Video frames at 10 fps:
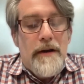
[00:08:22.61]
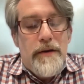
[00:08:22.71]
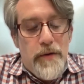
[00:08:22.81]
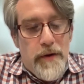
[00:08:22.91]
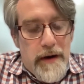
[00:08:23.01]

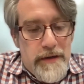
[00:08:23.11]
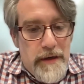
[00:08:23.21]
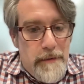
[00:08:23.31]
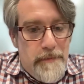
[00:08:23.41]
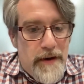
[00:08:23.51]
you're
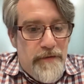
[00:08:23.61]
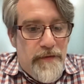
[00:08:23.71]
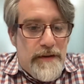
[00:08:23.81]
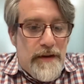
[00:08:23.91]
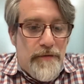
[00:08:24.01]
actually
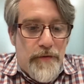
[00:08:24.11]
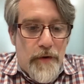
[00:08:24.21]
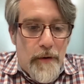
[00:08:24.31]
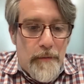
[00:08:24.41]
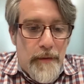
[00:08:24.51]
benefiting
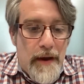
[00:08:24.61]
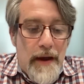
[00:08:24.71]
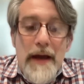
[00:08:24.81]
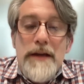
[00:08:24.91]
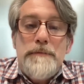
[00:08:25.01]
from
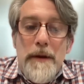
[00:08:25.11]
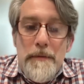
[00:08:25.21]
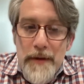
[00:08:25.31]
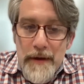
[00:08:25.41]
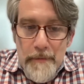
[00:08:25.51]

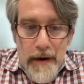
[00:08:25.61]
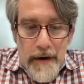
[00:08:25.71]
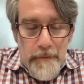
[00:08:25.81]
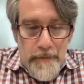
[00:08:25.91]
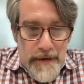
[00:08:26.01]
Explain being a
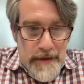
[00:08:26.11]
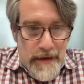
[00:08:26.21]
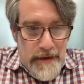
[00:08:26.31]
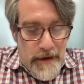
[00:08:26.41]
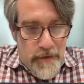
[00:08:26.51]
marketplace
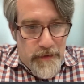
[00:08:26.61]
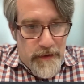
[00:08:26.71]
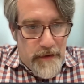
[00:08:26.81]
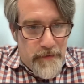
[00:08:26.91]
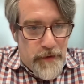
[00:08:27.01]
at the end of the
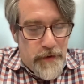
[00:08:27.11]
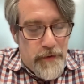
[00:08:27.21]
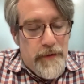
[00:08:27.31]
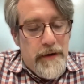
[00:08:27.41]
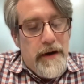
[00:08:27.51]
day for you.